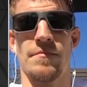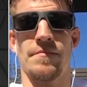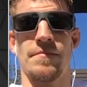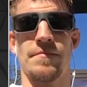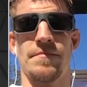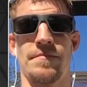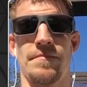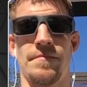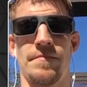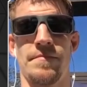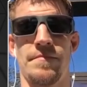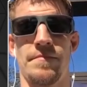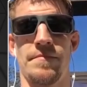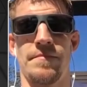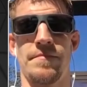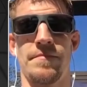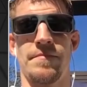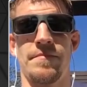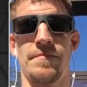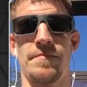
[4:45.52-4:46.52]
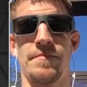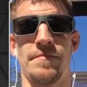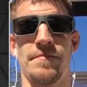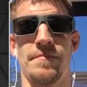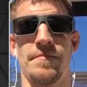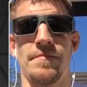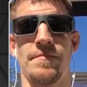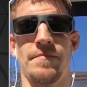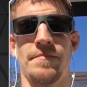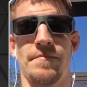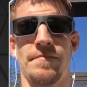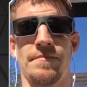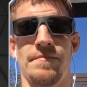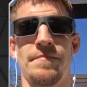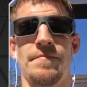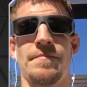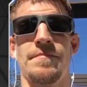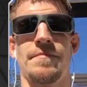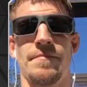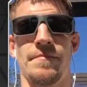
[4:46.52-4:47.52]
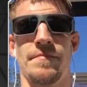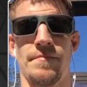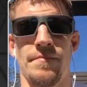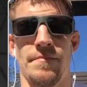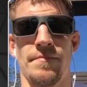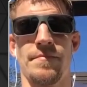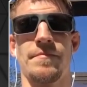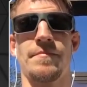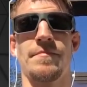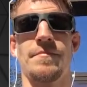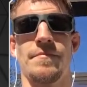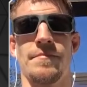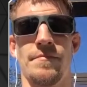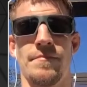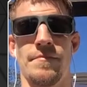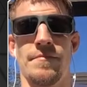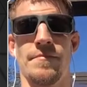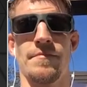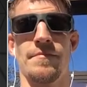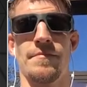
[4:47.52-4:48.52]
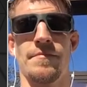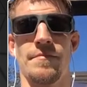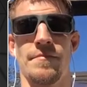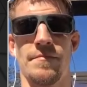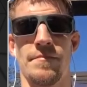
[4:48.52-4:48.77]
(silent)